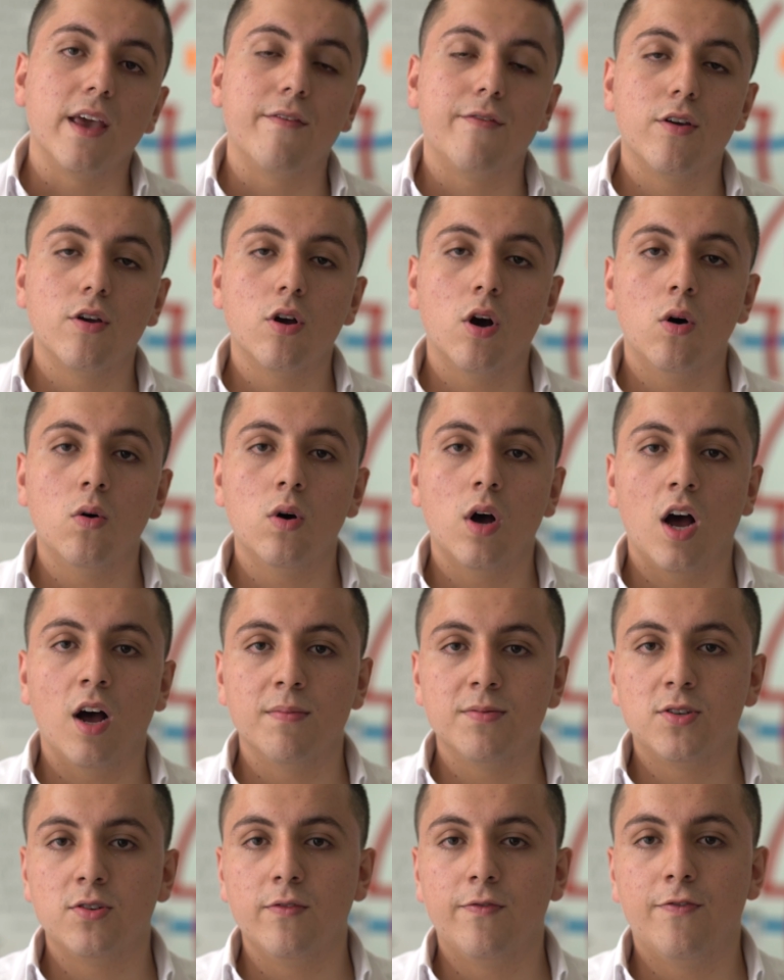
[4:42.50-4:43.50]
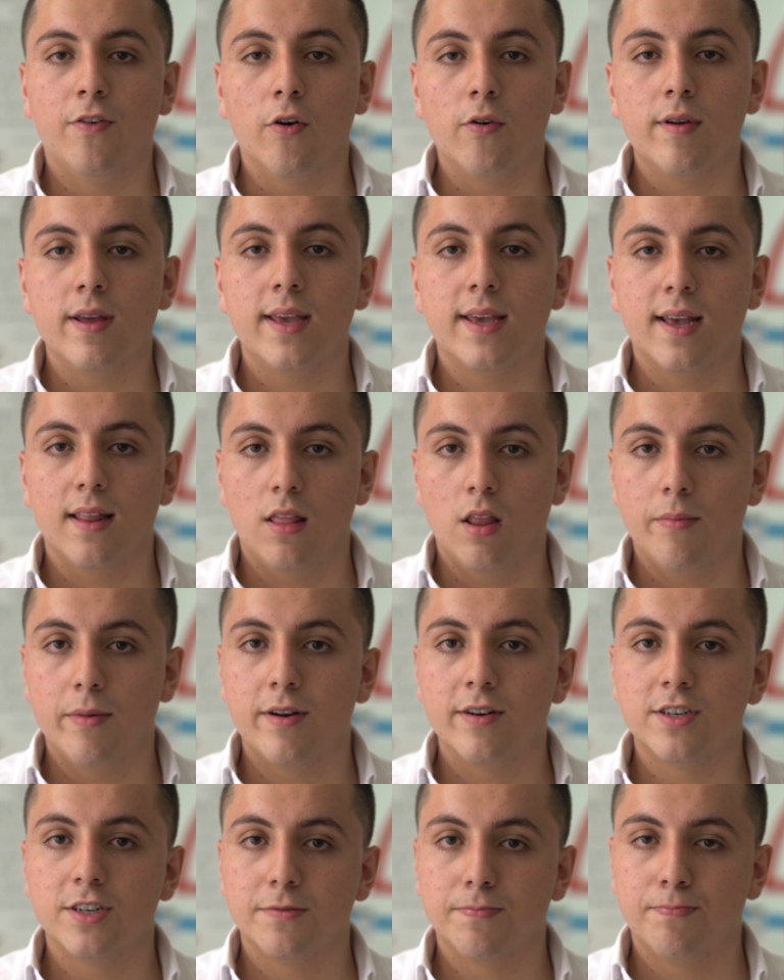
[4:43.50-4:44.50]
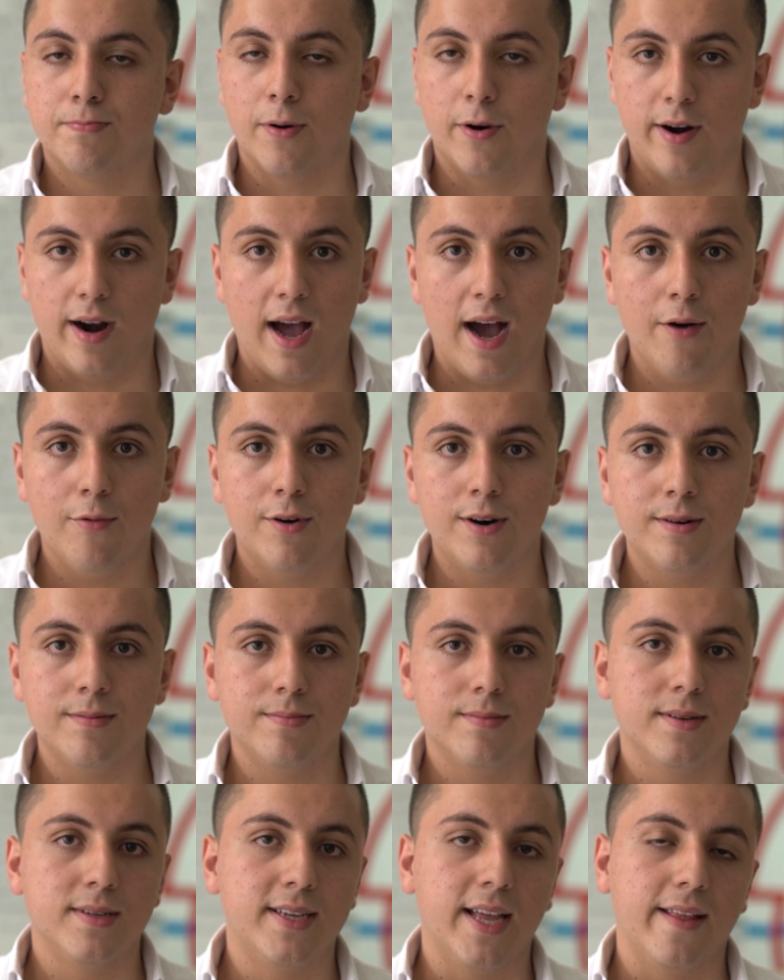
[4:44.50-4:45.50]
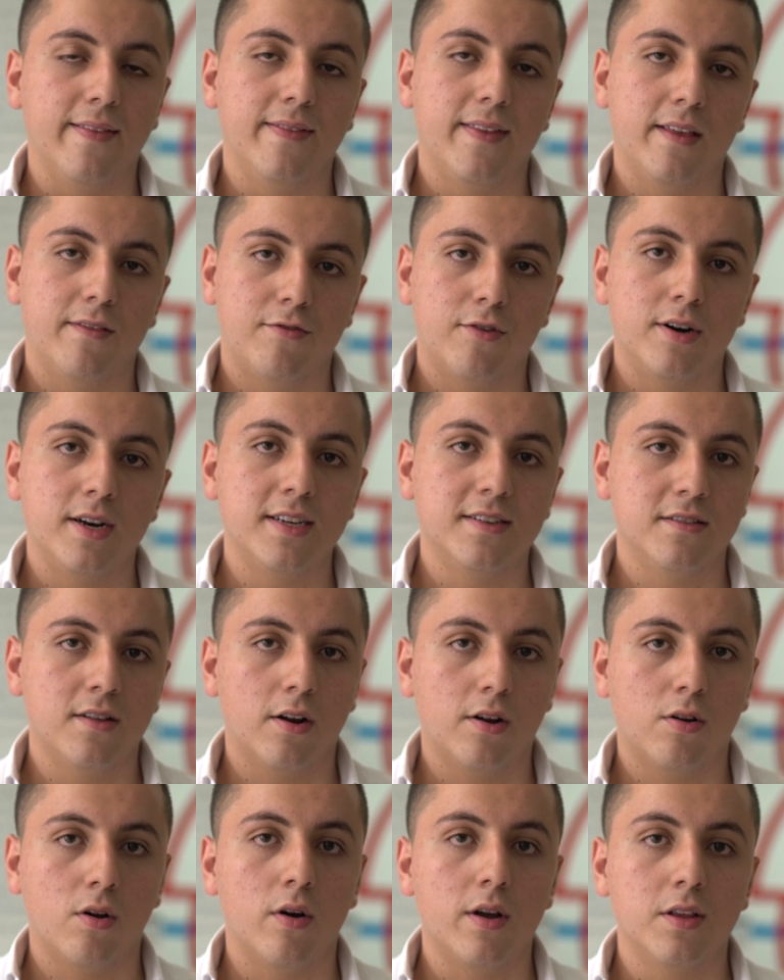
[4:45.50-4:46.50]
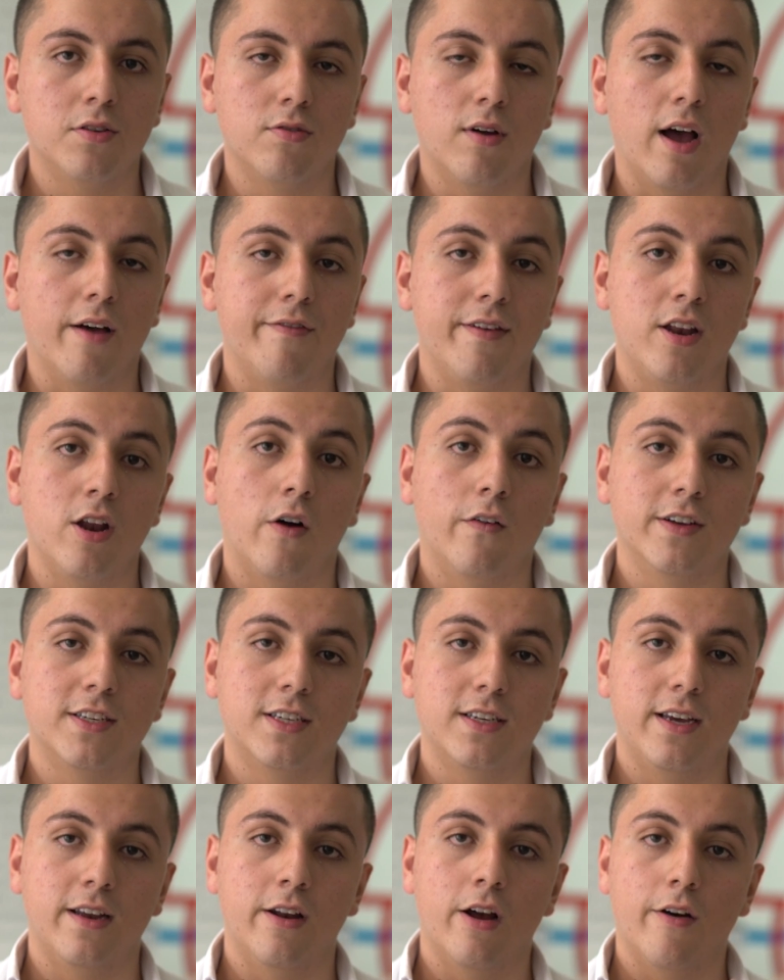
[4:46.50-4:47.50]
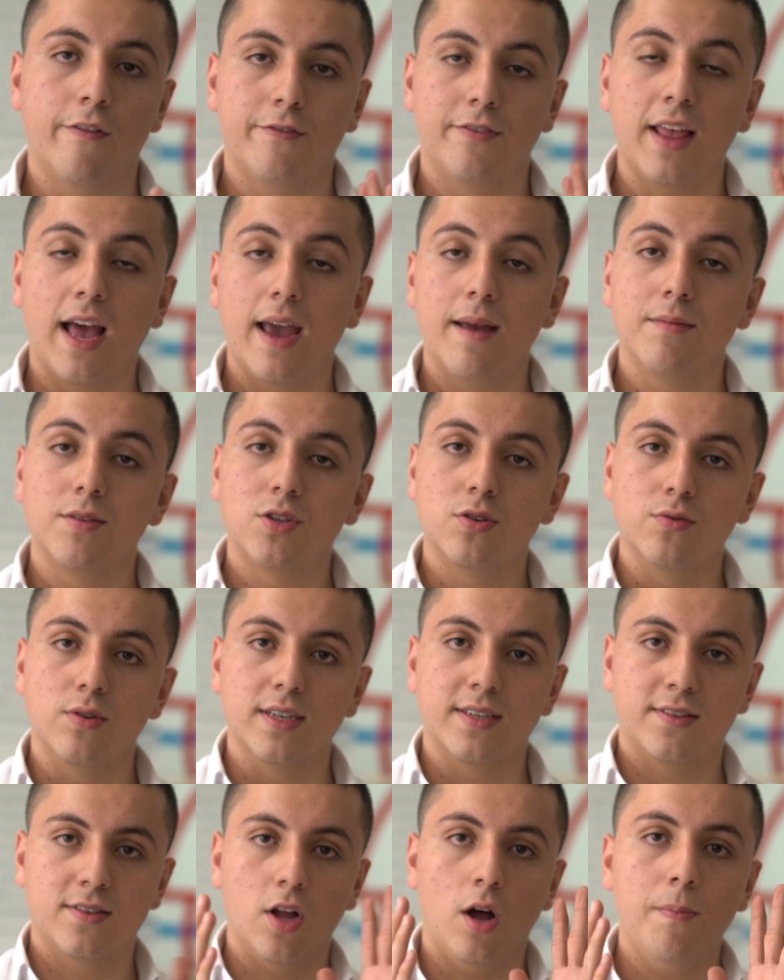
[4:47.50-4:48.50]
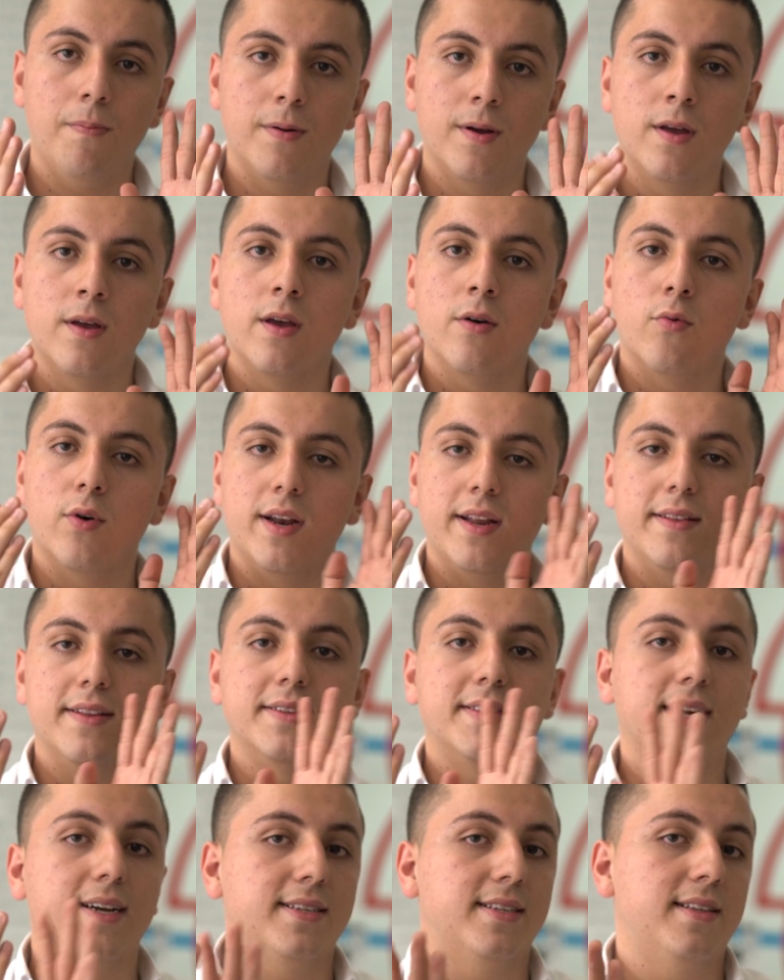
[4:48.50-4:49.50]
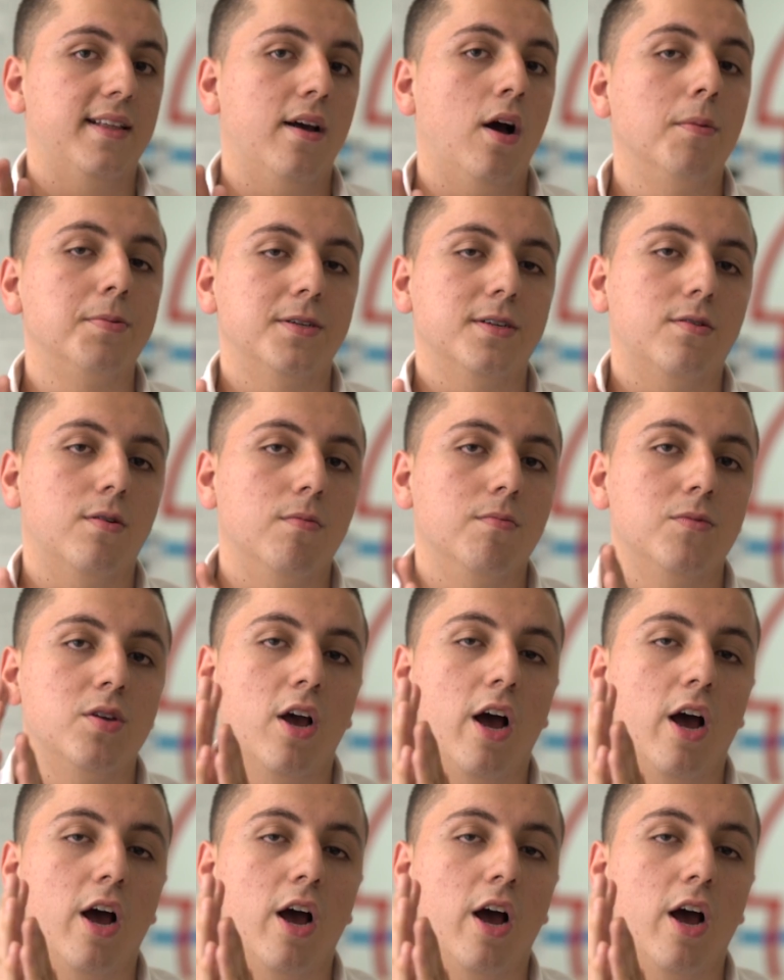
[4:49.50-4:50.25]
If you go up to 40 kilometers per hour, then the drone is not going to have enough time to stop when it detects the obstacle.